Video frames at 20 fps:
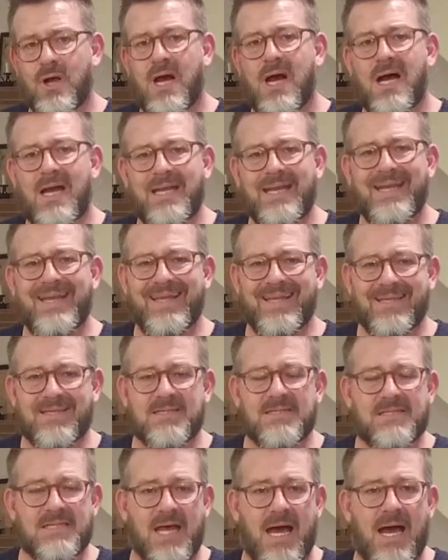honey
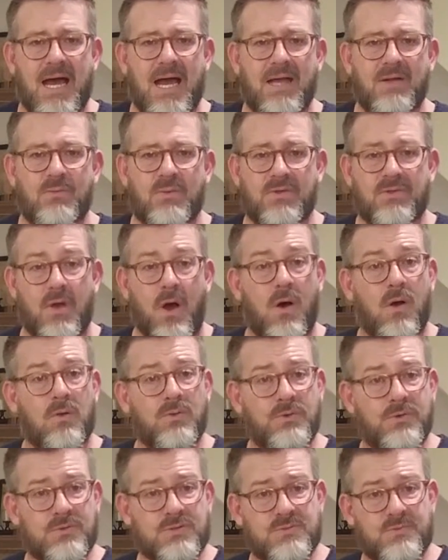inside with all
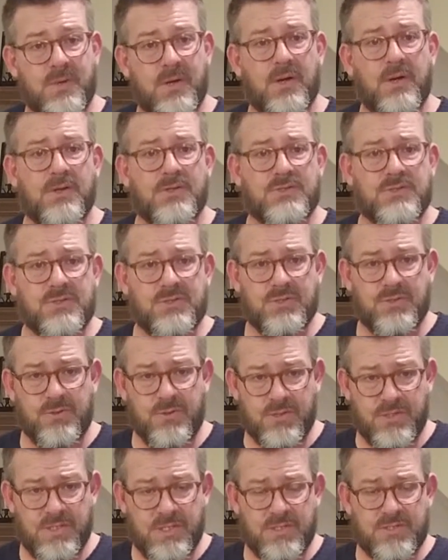your spirits,
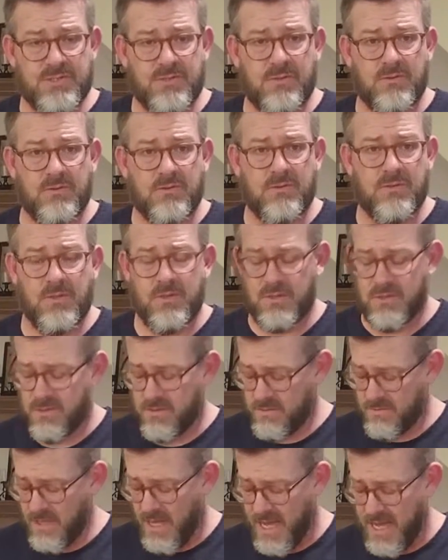your additional
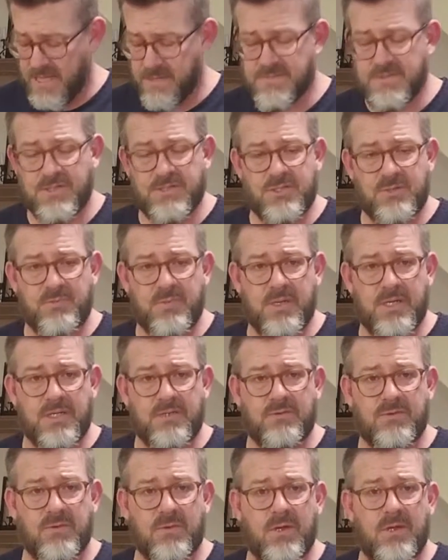items that you put
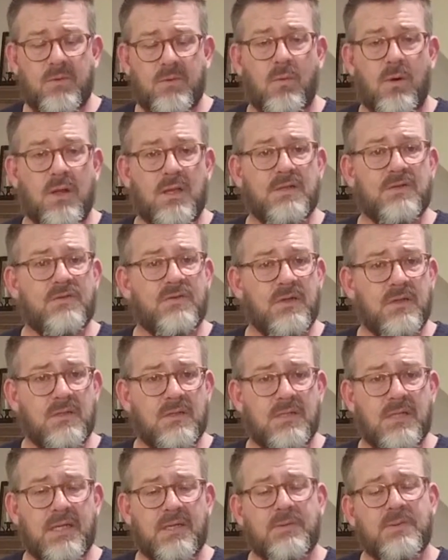into it while it's still
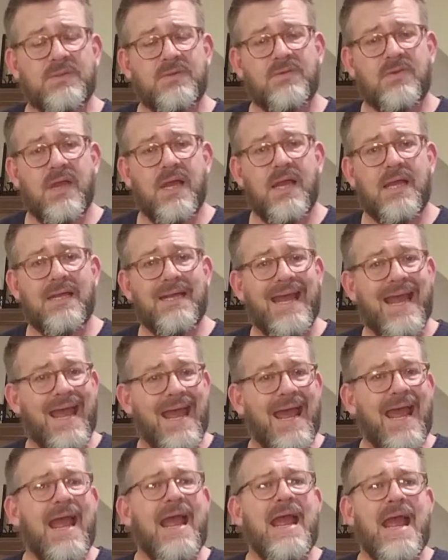in liquid state,
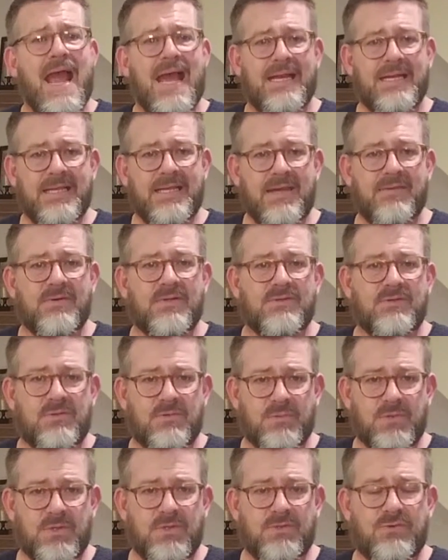and give it
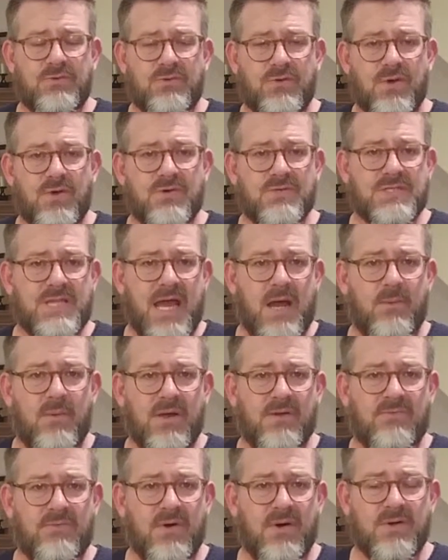some good stirs that
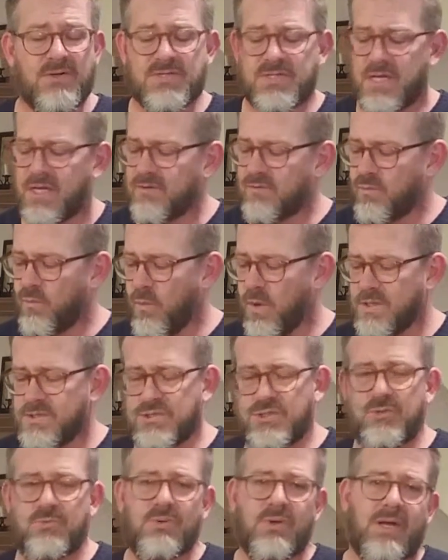way first. Because
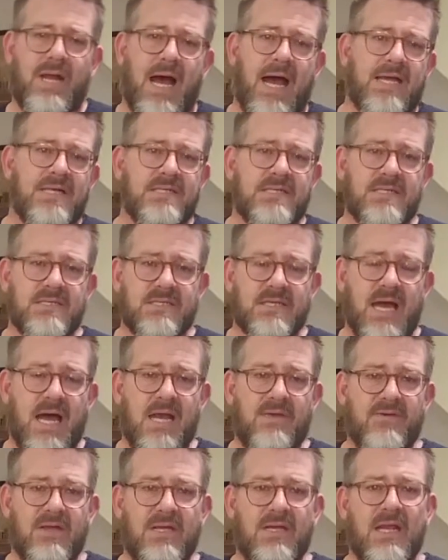once you put ice inside
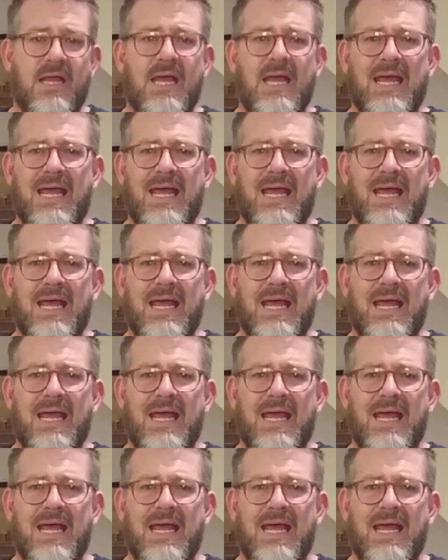of it,